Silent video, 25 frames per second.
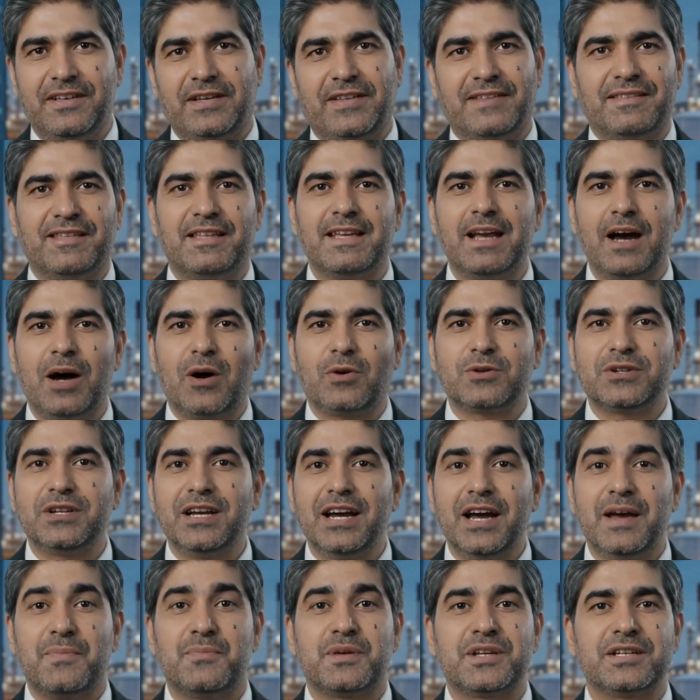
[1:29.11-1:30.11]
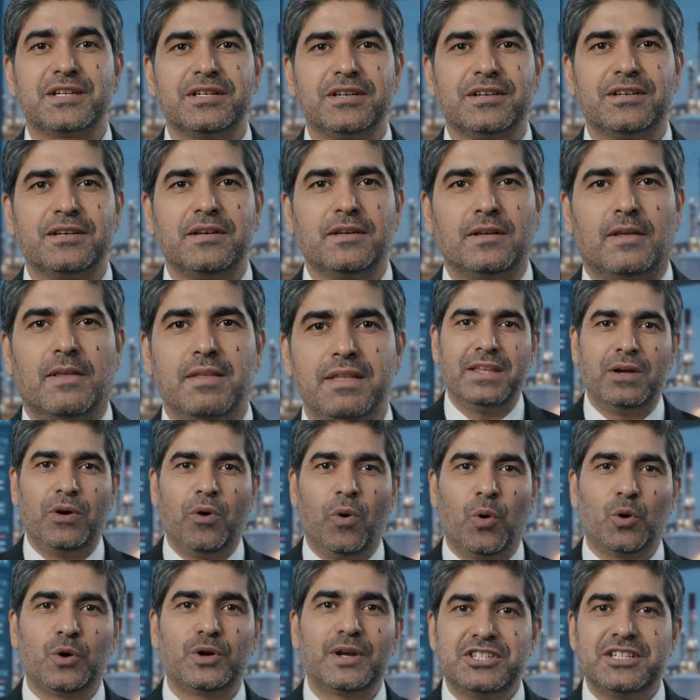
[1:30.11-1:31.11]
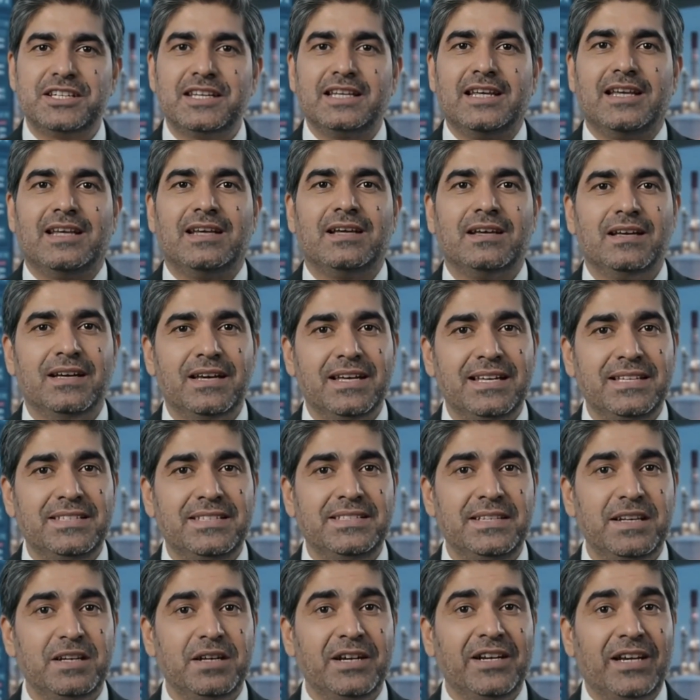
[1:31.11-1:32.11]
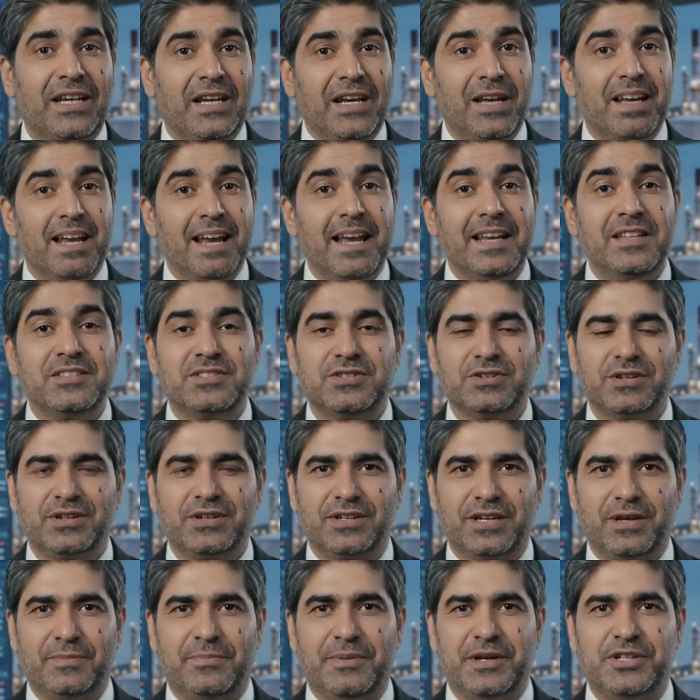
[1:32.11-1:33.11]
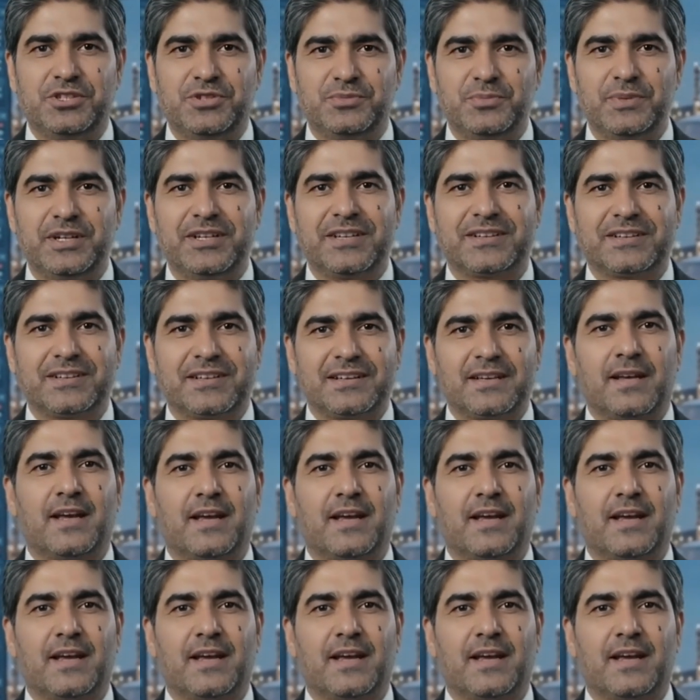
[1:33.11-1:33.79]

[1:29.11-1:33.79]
The outer diameter, the OD, is the real external measurement.